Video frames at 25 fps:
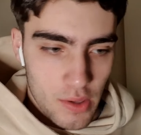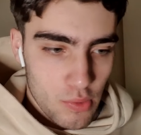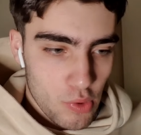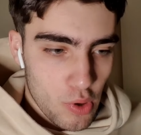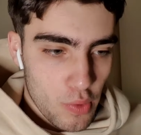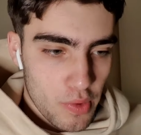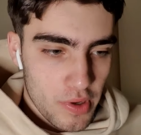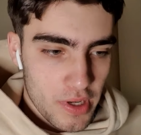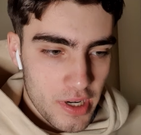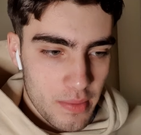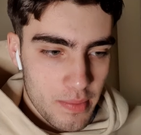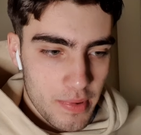
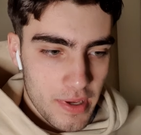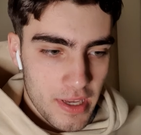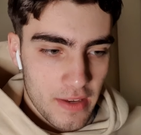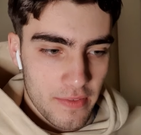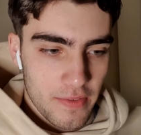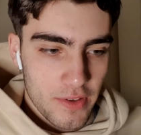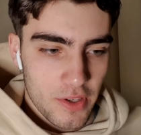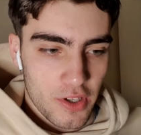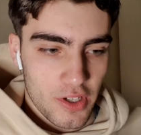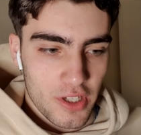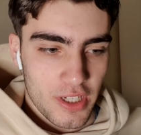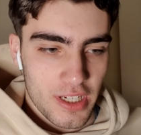What would it be
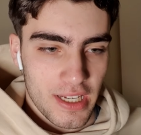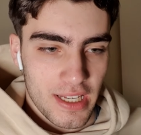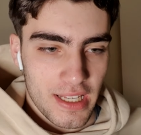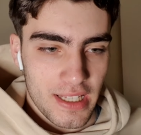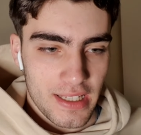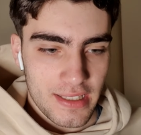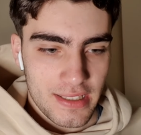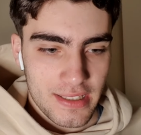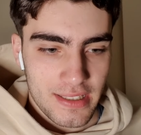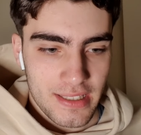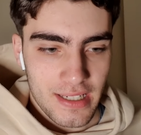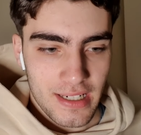if you could
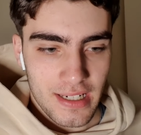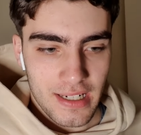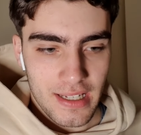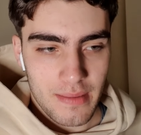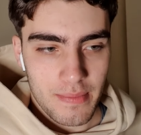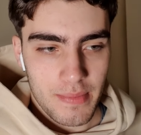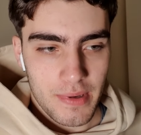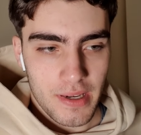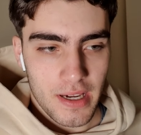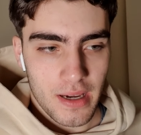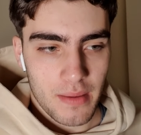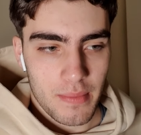
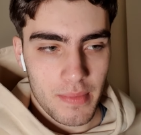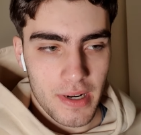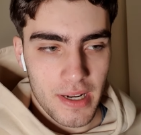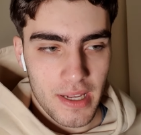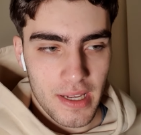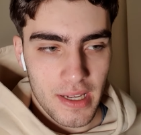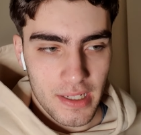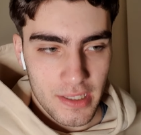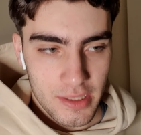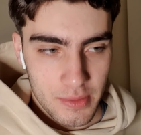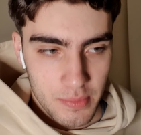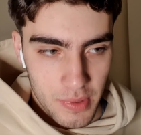instantly become an
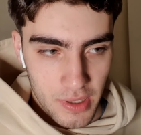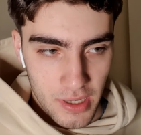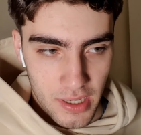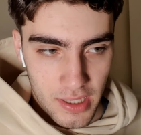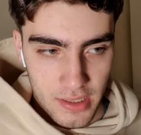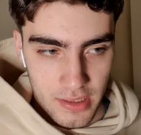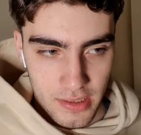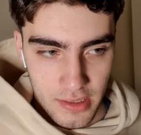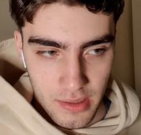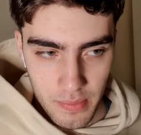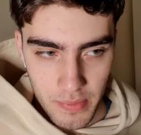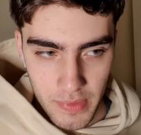expert
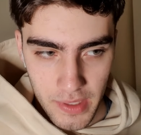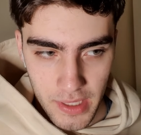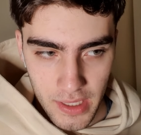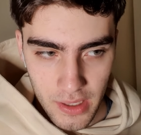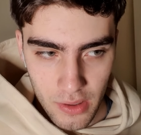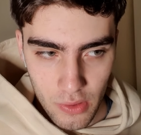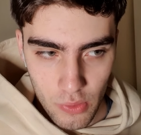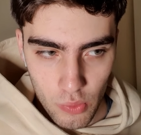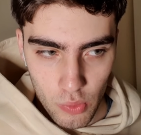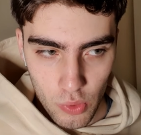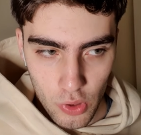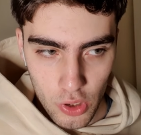in something?
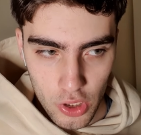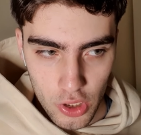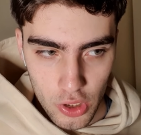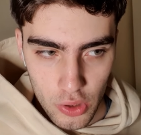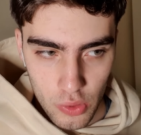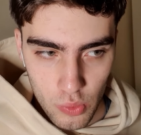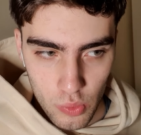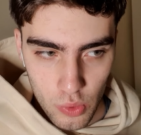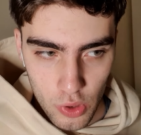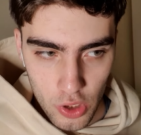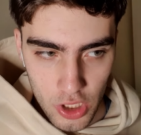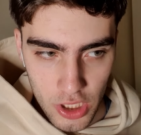What
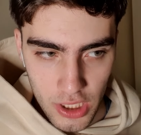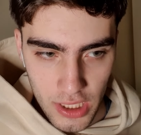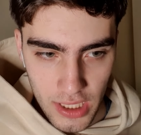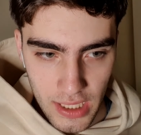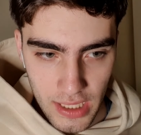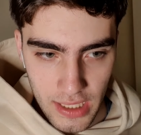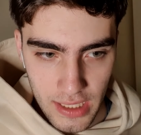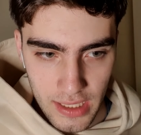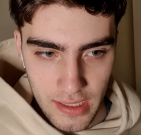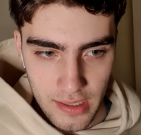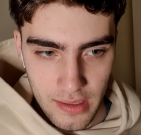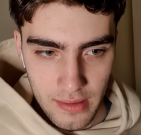would
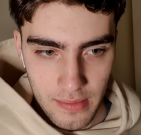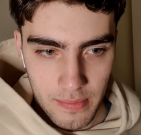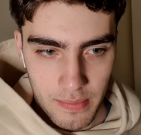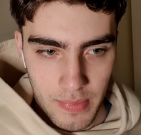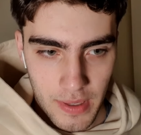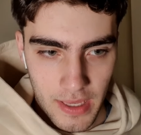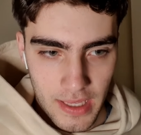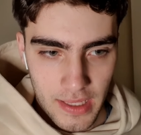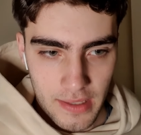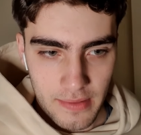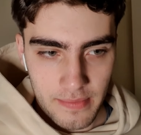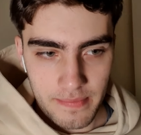it
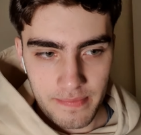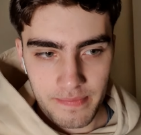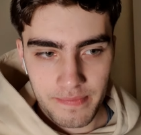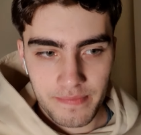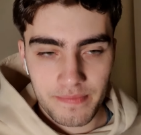be?